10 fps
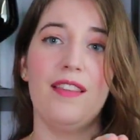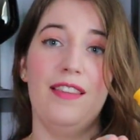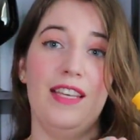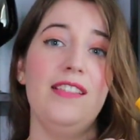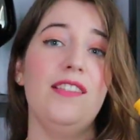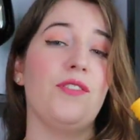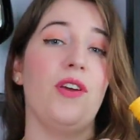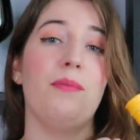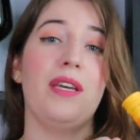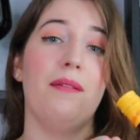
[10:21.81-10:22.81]
This is
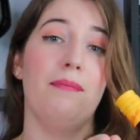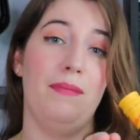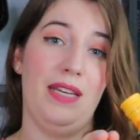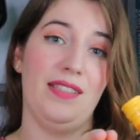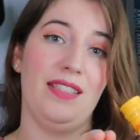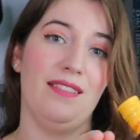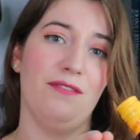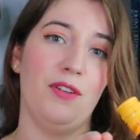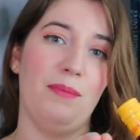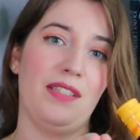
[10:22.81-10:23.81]
going to be amazing
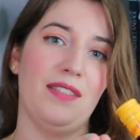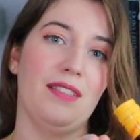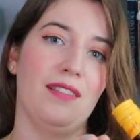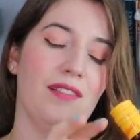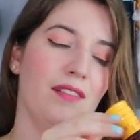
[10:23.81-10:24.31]
for a mixer.